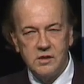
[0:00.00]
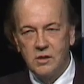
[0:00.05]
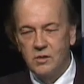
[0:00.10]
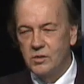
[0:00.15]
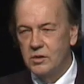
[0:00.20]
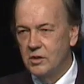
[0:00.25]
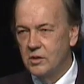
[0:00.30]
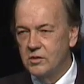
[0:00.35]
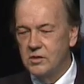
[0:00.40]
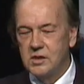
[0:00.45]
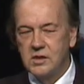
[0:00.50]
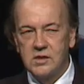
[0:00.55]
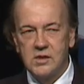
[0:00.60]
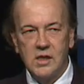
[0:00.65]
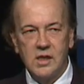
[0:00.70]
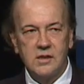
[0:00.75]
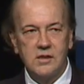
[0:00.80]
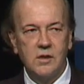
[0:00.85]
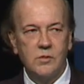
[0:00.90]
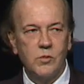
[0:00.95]
No one knows the
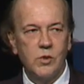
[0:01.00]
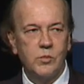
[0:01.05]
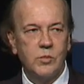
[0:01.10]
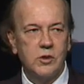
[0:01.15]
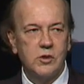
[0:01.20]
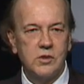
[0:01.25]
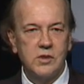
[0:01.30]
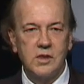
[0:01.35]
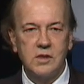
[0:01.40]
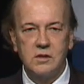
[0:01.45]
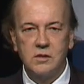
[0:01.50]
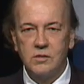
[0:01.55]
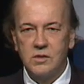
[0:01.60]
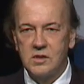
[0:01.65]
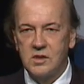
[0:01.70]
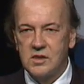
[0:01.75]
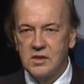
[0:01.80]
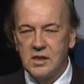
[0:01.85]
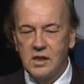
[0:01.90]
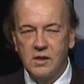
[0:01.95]
exact number because they do it
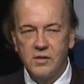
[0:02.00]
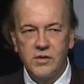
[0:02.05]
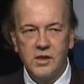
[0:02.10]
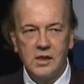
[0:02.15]
in stealth.